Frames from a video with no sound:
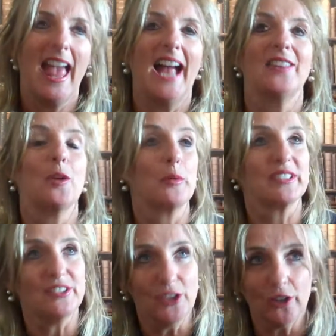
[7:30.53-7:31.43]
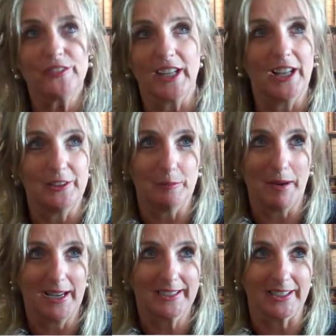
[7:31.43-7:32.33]
And there was nothing on the
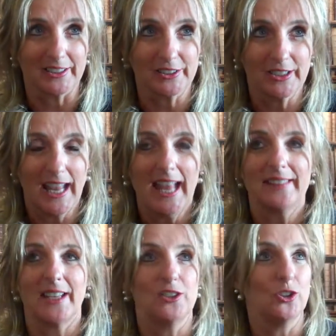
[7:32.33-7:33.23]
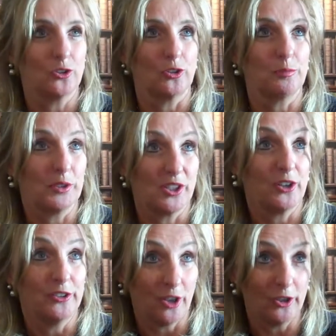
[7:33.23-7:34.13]
market that you could put on
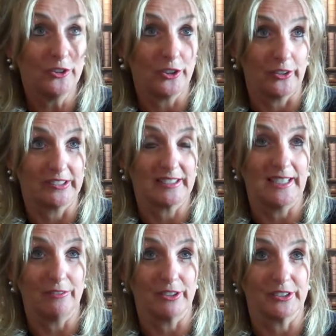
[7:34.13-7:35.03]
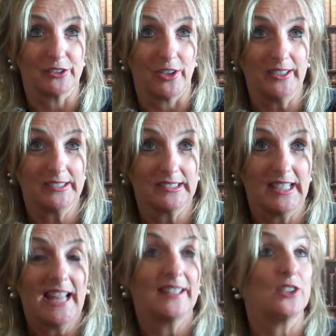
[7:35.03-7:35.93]
under a sleeveless
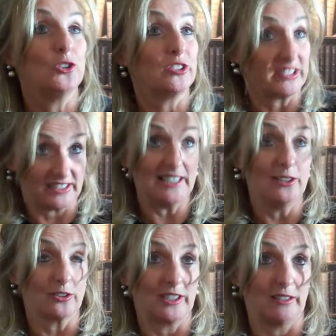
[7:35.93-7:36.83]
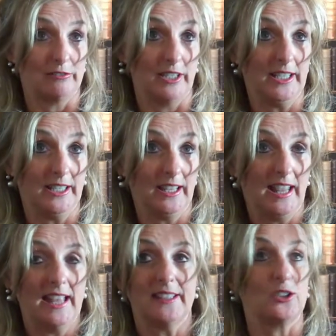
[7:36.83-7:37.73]
dress, that you'd still look lovely,
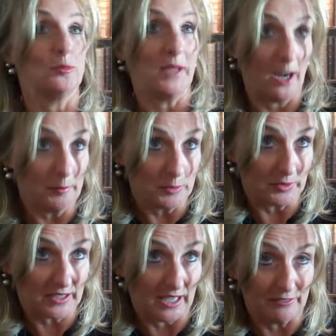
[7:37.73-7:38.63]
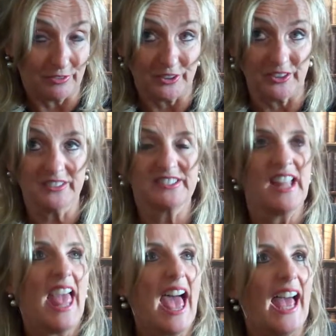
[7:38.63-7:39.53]
that you'd be armed with
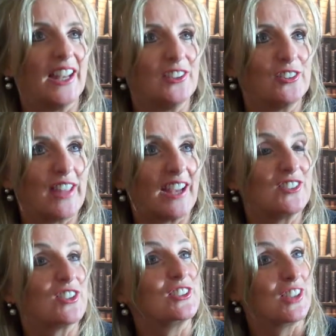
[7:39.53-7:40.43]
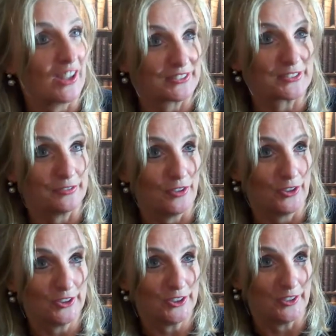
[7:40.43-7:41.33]
confidence, and that didn't cost a
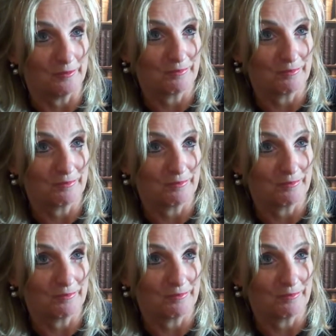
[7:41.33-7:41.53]
fortune.